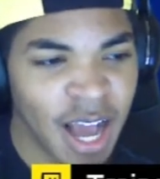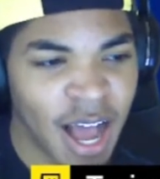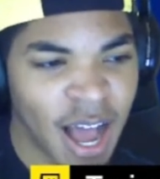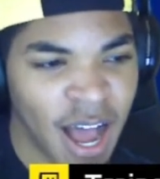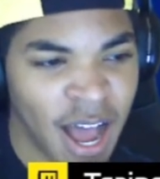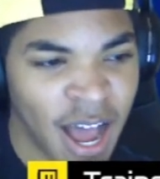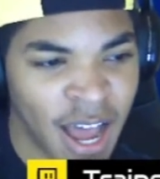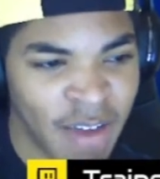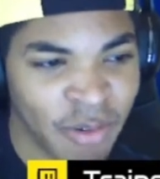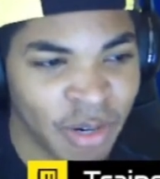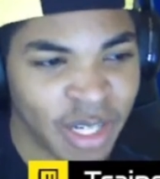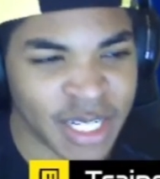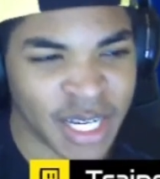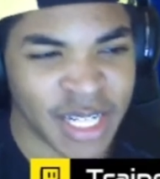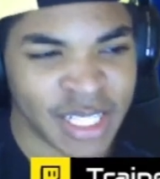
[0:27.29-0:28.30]
I realized it
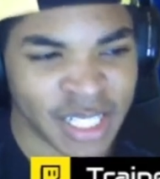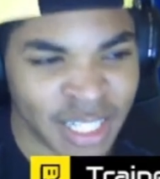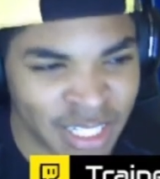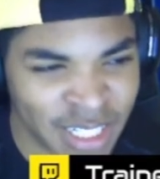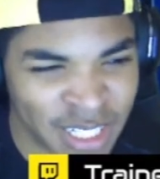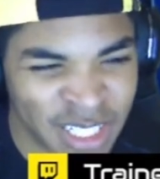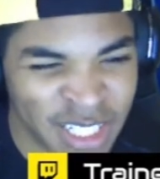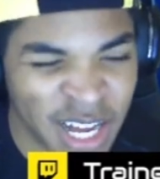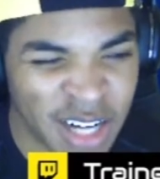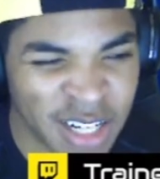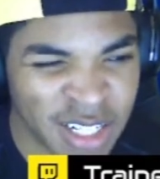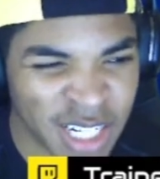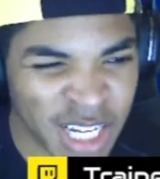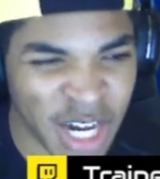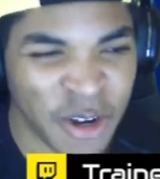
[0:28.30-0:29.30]
has like a
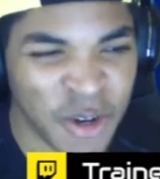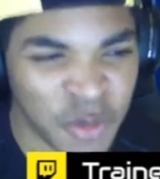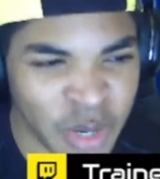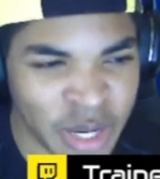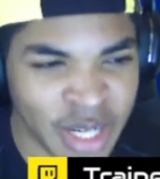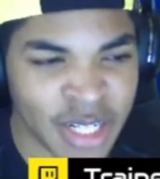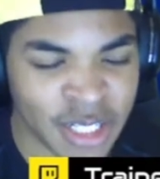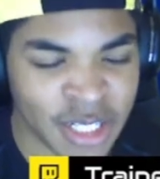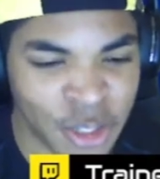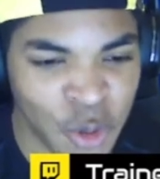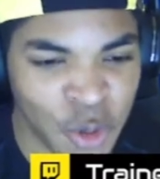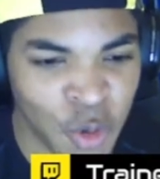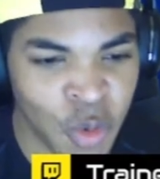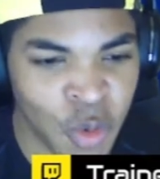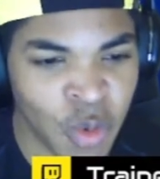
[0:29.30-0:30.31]
glaring weakness
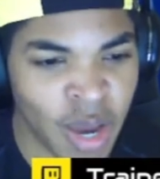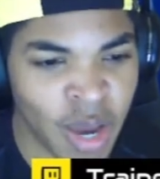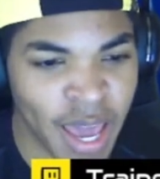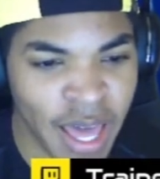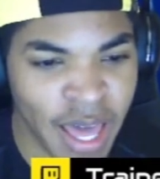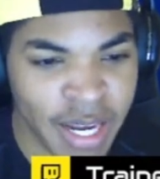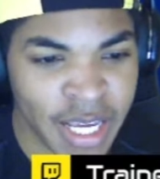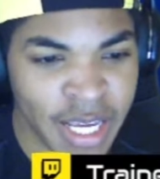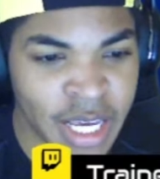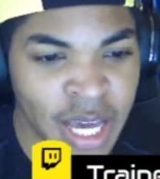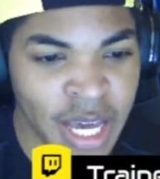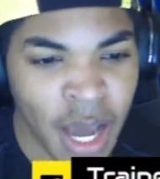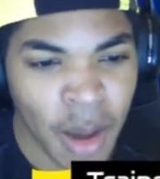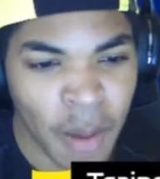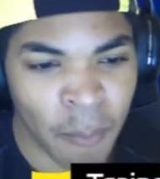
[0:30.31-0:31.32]
to any
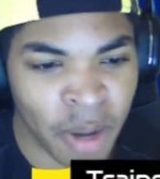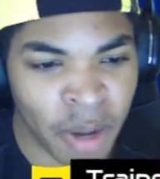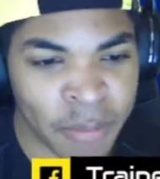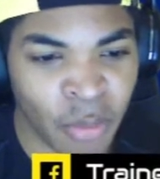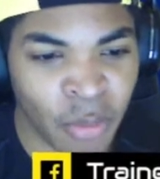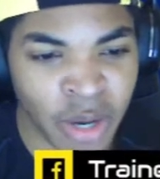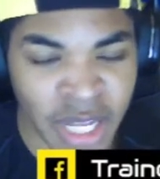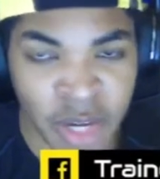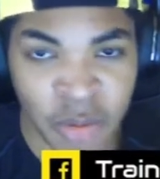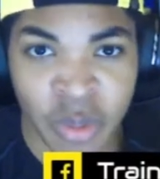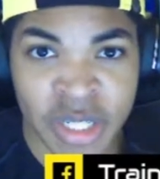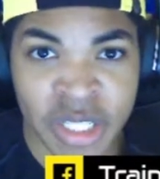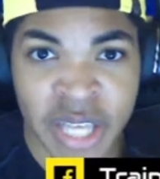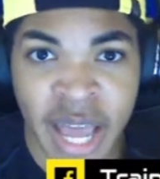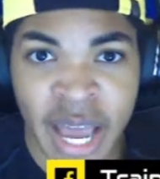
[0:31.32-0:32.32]
Mud Boy like
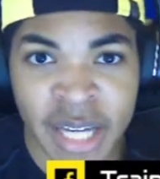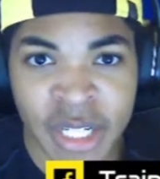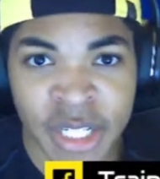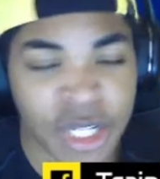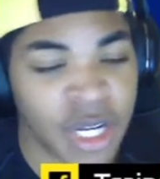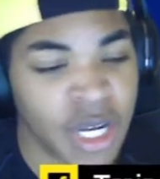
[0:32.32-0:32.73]
Whiscash